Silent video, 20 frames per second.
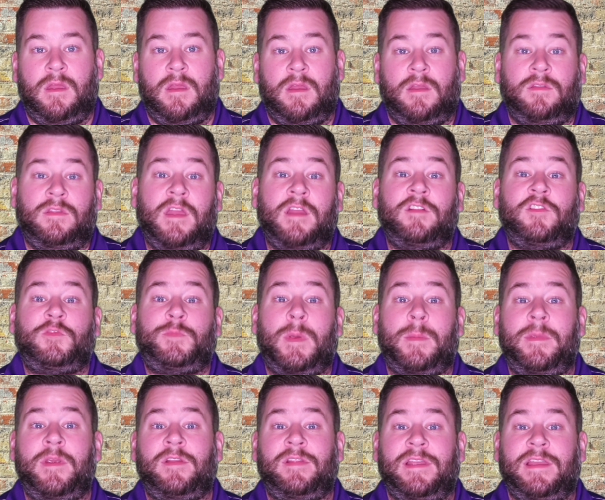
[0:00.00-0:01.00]
The English
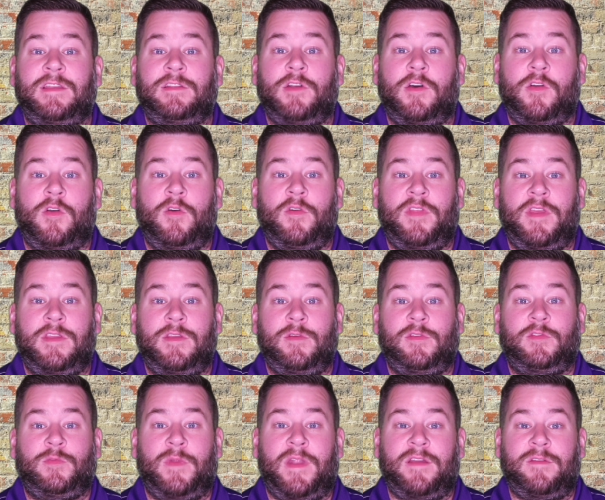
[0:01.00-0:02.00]
Premier League logo they
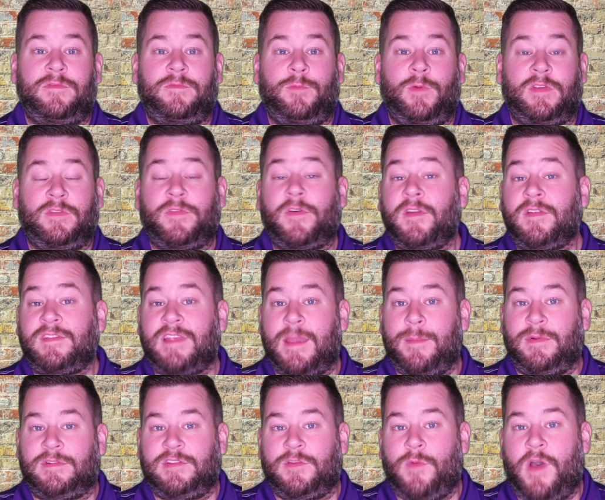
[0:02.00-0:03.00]
used when I was first
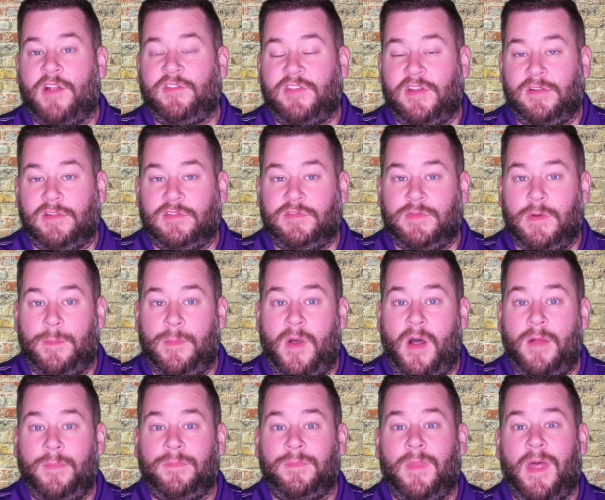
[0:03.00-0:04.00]
able to watch English
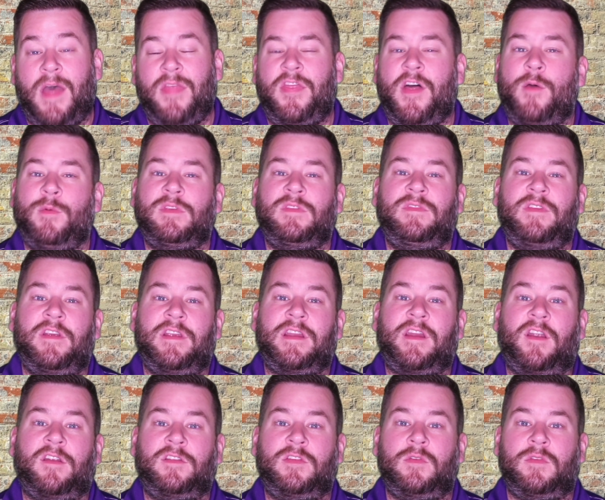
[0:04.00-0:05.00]
football, I thought was very
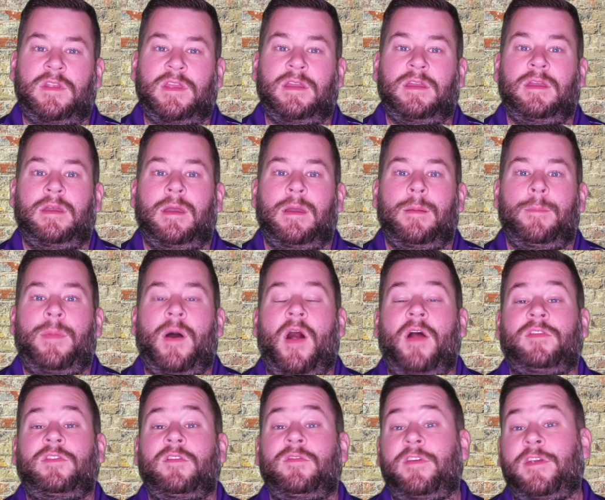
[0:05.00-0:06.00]
cartoony, but
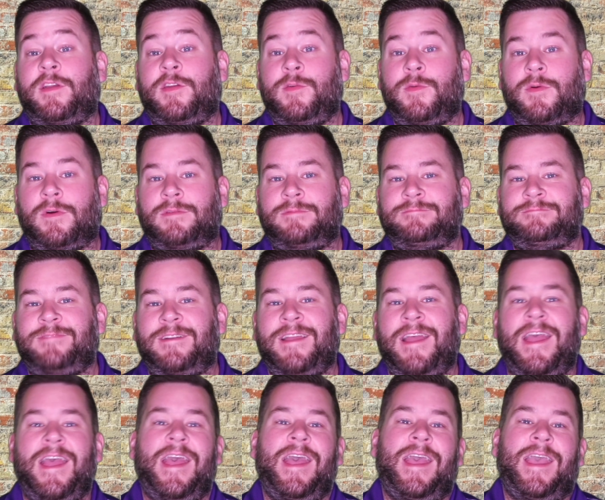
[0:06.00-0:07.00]
also very cool.
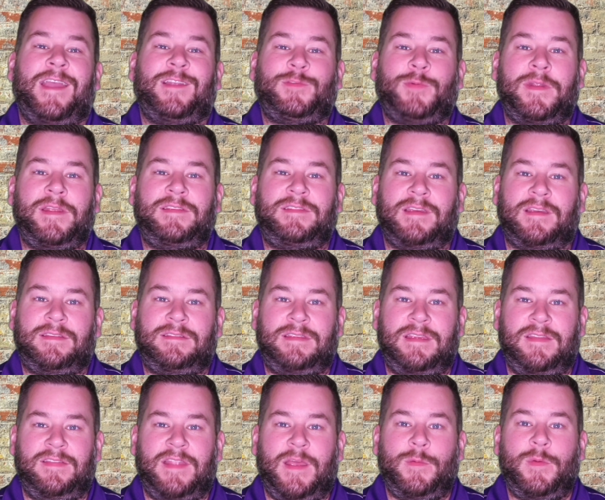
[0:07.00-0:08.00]
In
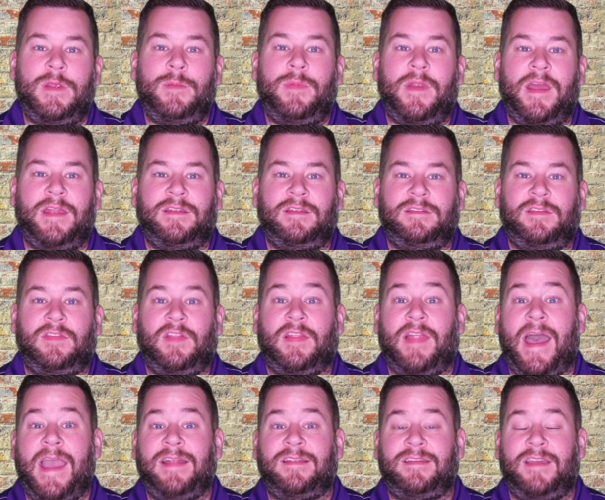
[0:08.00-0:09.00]
2016, they rebranded to the
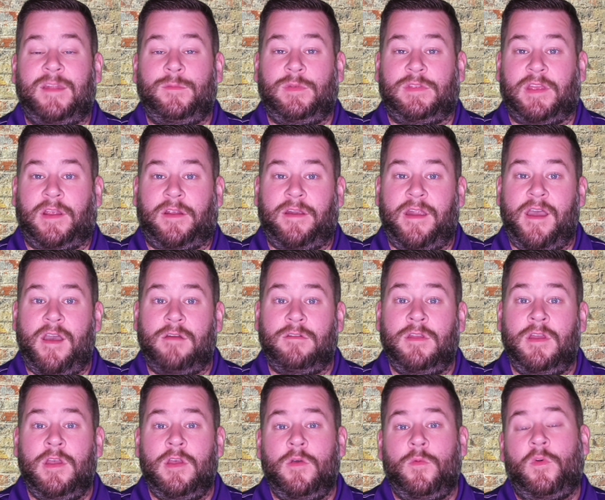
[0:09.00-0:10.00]
lion's head with the crown,
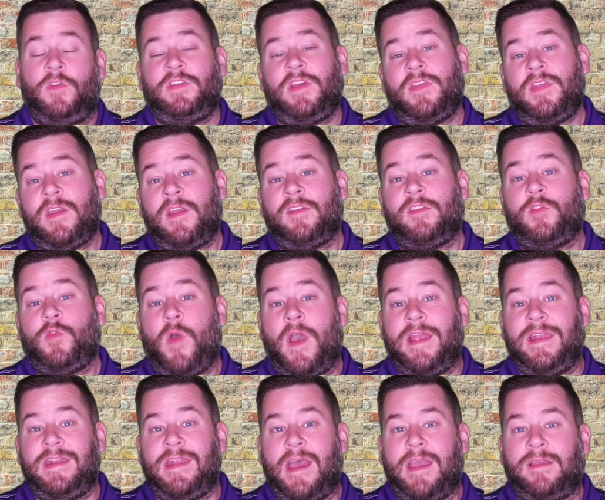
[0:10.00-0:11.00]
which I think is
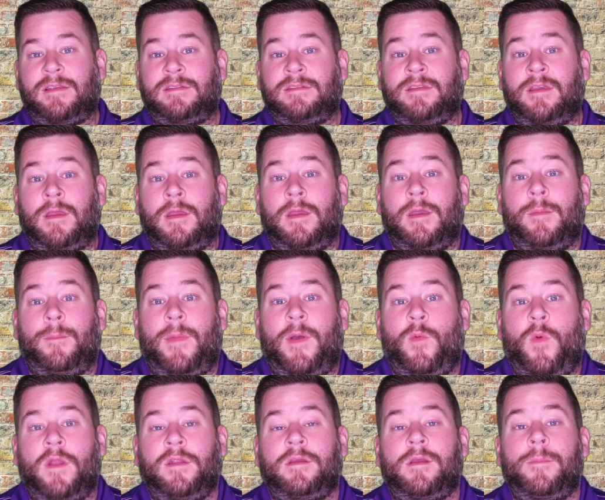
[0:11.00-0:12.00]
quite nice. My
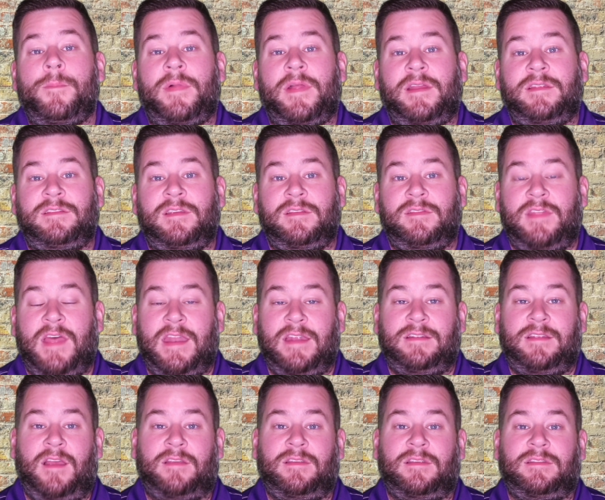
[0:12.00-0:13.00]
one complaint is that it
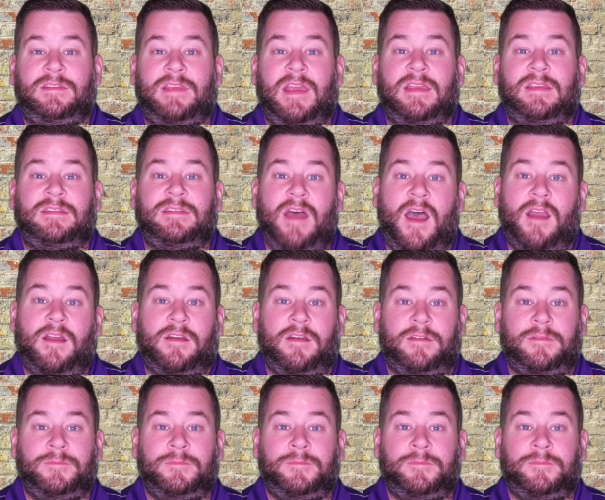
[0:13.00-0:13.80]
doesn't say soccer.